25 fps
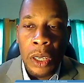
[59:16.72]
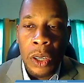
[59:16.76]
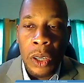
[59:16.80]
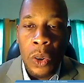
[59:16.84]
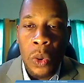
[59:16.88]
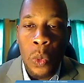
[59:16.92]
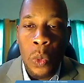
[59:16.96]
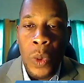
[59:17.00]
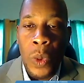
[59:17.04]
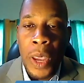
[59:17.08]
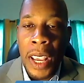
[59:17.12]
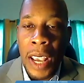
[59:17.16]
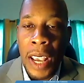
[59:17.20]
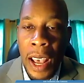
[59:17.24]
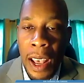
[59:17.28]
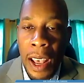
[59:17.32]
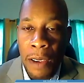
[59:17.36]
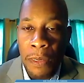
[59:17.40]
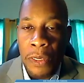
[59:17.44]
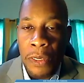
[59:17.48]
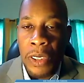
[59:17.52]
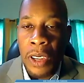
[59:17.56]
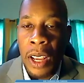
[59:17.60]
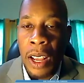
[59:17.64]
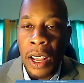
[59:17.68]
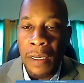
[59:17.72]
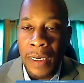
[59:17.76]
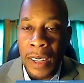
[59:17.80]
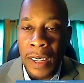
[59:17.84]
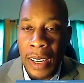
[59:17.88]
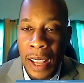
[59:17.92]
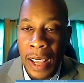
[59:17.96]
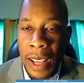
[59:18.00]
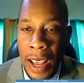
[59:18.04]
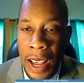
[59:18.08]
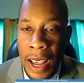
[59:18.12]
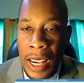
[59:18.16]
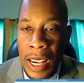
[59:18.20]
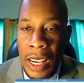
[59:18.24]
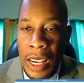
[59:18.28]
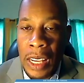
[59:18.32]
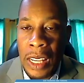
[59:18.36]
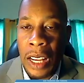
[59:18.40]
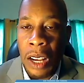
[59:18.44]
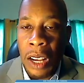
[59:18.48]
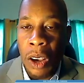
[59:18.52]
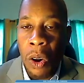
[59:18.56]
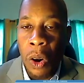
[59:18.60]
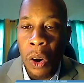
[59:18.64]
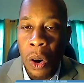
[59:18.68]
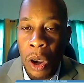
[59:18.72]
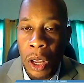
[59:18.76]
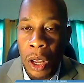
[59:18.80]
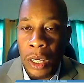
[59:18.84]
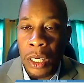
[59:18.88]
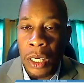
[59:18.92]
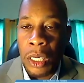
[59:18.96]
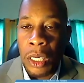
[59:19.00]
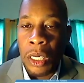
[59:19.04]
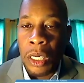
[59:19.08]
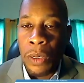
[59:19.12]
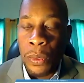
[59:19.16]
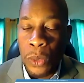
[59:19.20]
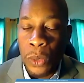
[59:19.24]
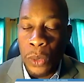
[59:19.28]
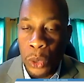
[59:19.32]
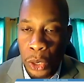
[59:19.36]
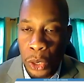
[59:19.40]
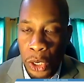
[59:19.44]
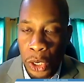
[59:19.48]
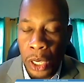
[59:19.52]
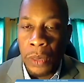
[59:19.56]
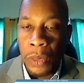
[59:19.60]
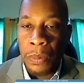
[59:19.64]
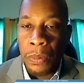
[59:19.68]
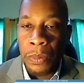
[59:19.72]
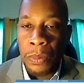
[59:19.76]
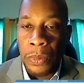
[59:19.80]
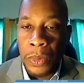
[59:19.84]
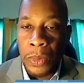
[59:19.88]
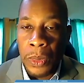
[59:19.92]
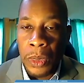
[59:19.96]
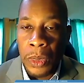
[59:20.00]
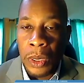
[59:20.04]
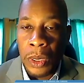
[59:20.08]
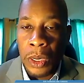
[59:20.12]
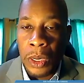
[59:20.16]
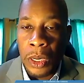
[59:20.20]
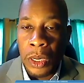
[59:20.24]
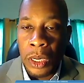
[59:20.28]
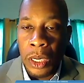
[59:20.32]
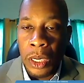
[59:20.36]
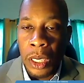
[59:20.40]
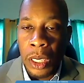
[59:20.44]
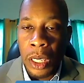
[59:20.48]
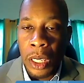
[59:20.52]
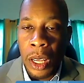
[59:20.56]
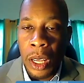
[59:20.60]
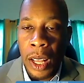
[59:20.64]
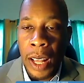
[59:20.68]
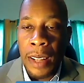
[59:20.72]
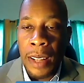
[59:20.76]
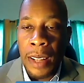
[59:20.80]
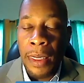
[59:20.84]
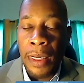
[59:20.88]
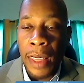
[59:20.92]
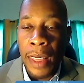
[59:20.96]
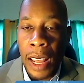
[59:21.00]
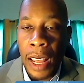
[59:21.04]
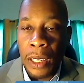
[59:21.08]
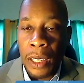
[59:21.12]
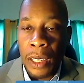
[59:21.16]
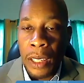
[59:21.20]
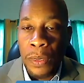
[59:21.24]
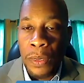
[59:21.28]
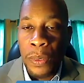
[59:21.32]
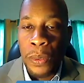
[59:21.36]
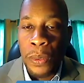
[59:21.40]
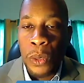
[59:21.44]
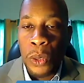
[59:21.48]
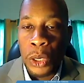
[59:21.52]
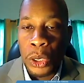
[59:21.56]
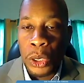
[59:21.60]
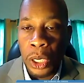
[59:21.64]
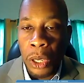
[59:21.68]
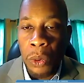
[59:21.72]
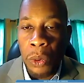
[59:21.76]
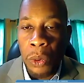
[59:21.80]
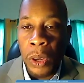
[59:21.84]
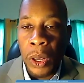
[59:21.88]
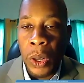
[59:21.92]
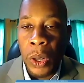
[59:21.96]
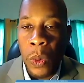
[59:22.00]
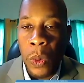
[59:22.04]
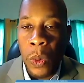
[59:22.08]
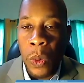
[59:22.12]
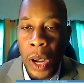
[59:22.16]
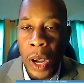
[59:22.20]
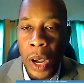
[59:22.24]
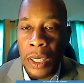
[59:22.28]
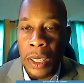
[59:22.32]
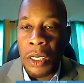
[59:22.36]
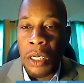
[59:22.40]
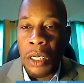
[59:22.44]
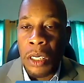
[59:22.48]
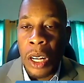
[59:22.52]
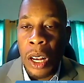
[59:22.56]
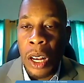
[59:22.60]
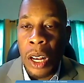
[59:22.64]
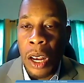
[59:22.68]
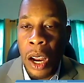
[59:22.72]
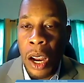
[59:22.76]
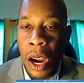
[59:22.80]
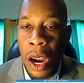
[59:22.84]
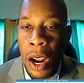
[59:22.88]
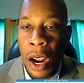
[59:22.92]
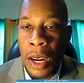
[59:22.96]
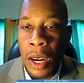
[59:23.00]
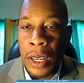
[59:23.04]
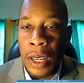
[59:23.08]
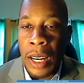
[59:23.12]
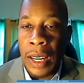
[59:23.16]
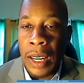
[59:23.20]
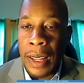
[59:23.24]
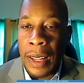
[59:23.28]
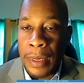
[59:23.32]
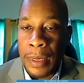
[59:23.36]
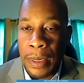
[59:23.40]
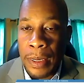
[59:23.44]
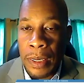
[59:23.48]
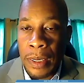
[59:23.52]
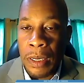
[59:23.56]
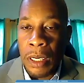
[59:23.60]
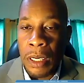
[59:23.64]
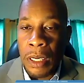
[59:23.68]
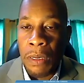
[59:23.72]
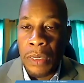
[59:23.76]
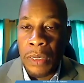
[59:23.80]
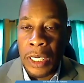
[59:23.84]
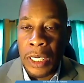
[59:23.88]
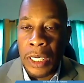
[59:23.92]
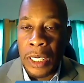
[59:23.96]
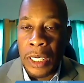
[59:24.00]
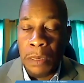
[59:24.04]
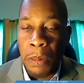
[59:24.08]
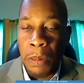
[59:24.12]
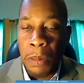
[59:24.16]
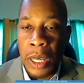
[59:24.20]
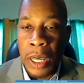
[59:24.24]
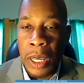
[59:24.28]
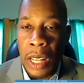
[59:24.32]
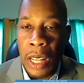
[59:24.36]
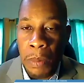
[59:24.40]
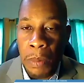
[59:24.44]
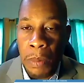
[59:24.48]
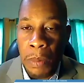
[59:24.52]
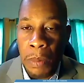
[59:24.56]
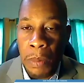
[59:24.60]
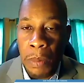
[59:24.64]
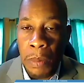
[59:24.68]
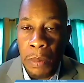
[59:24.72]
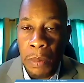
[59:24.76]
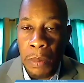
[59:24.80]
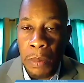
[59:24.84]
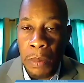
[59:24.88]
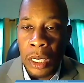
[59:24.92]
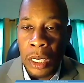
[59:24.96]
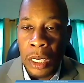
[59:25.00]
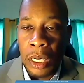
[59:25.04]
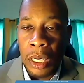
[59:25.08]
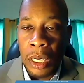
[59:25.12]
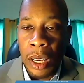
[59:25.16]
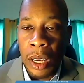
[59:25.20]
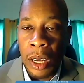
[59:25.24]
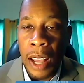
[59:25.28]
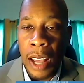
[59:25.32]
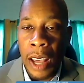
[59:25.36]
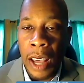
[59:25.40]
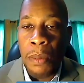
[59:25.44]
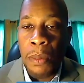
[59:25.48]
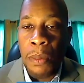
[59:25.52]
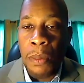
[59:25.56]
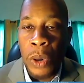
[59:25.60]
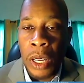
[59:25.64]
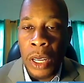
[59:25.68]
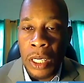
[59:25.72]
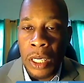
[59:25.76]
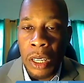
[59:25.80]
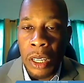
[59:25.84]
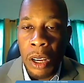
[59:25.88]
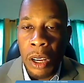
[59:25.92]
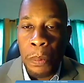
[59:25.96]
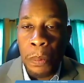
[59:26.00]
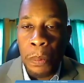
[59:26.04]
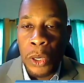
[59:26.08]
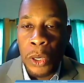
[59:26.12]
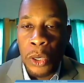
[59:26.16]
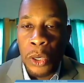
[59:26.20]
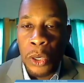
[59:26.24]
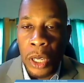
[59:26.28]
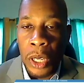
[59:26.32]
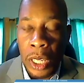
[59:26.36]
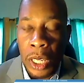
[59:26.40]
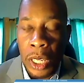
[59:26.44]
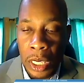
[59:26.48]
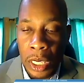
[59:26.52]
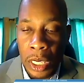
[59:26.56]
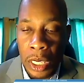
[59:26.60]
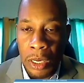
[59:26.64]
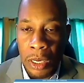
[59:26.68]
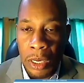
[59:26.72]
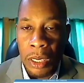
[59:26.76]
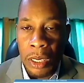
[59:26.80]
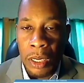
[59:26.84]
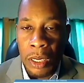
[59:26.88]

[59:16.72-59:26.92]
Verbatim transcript: we have to have an eye on the future. And that future requires us to learn the lessons of this pandemic and embrace the opportunities.